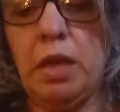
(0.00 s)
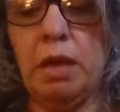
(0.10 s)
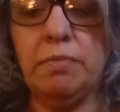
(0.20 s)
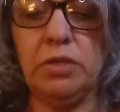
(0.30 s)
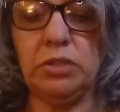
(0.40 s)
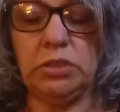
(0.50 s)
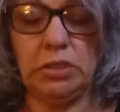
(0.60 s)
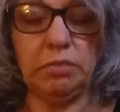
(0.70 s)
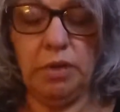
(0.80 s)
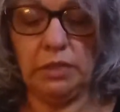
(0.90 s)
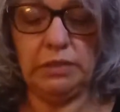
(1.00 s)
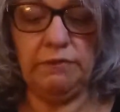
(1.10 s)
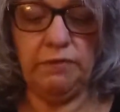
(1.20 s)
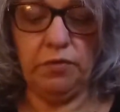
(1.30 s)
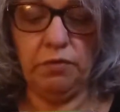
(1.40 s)
I've been using epoxy
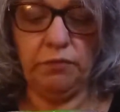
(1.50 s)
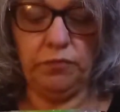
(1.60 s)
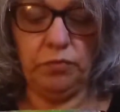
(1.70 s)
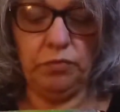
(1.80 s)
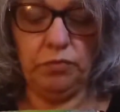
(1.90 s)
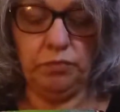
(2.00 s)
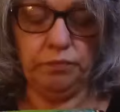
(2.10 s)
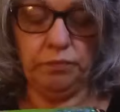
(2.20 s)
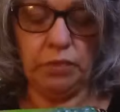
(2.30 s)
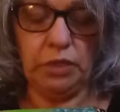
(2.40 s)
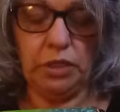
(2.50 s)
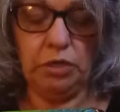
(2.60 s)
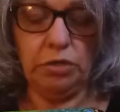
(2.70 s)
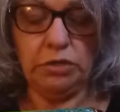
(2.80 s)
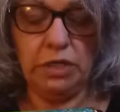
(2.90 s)
for a few
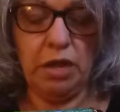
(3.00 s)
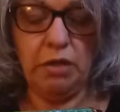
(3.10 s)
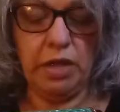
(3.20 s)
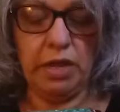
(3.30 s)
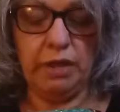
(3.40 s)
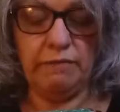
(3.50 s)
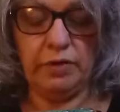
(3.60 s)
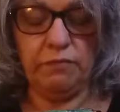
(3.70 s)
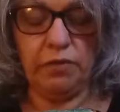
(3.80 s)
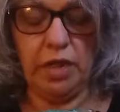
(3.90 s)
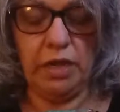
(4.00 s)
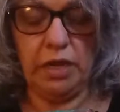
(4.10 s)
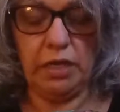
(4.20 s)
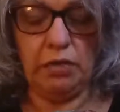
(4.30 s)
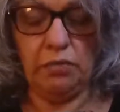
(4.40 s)
years now, and I've never had
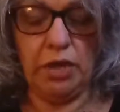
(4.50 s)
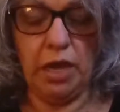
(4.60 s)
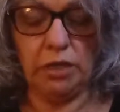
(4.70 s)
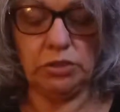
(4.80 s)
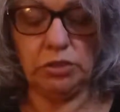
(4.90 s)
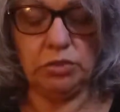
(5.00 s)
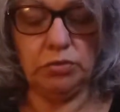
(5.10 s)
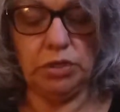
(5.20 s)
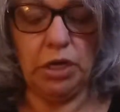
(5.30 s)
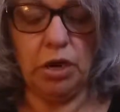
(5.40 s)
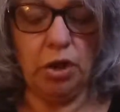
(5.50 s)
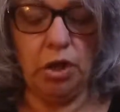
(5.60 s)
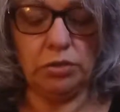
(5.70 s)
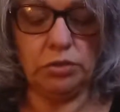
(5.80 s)
any reaction to it at all.